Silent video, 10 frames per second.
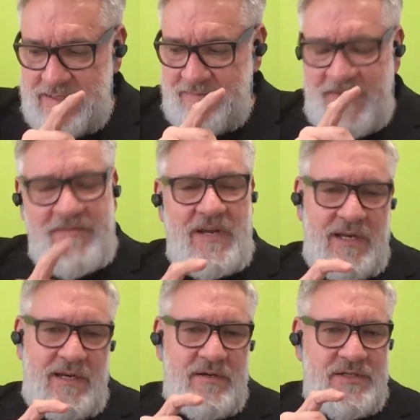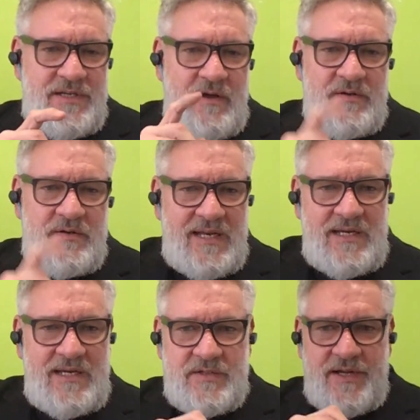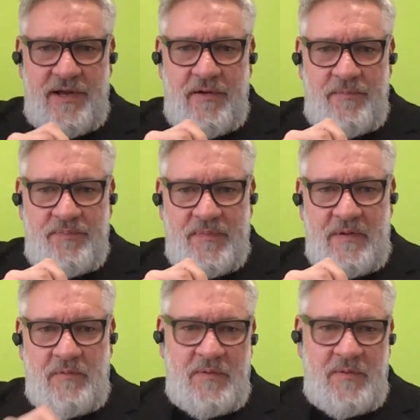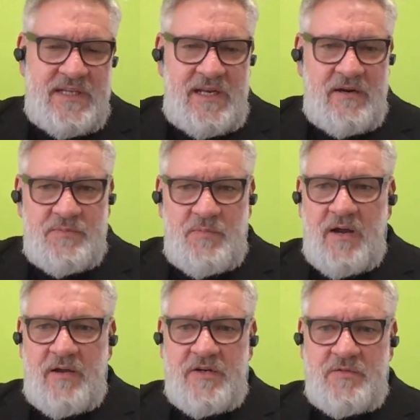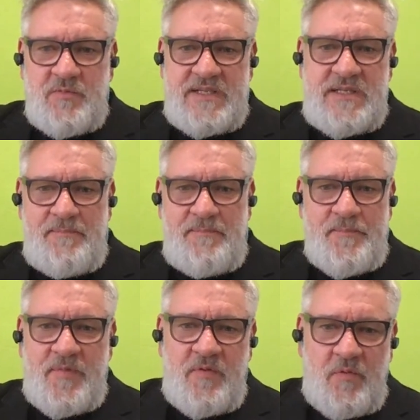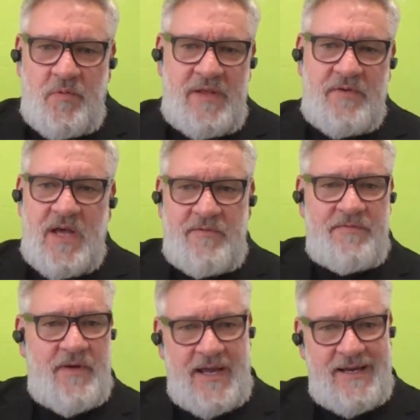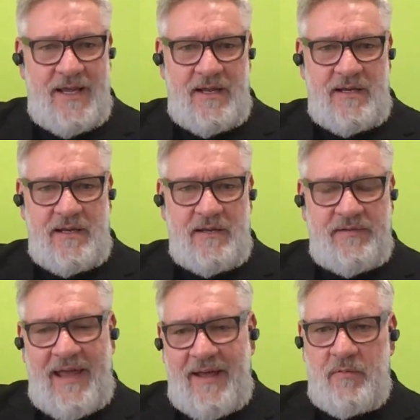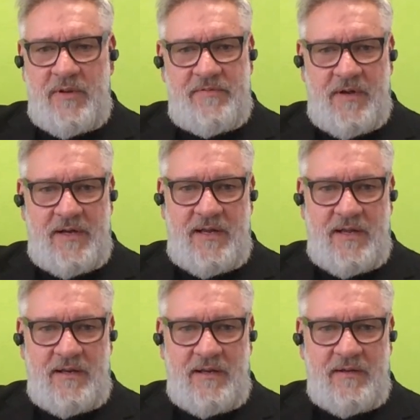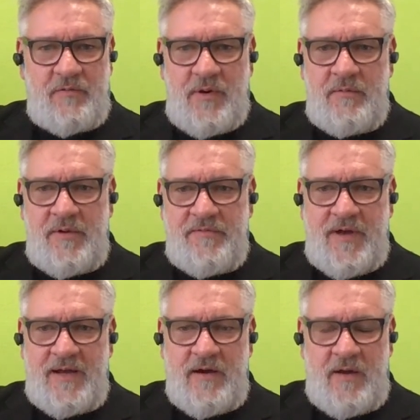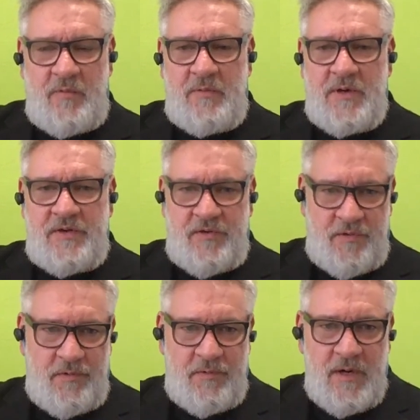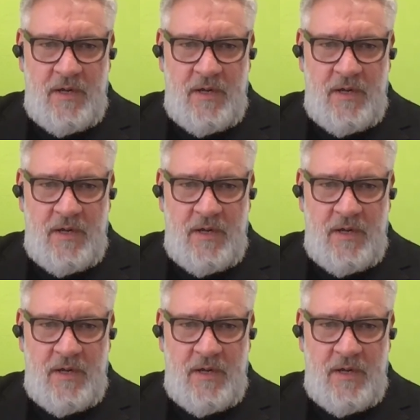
15 years ago, 10 years ago, we would sit here as marketers and we'd say, we've got to find Hannah Hintz. How do we find Hannah Hintz? Where do we find her? And we would do,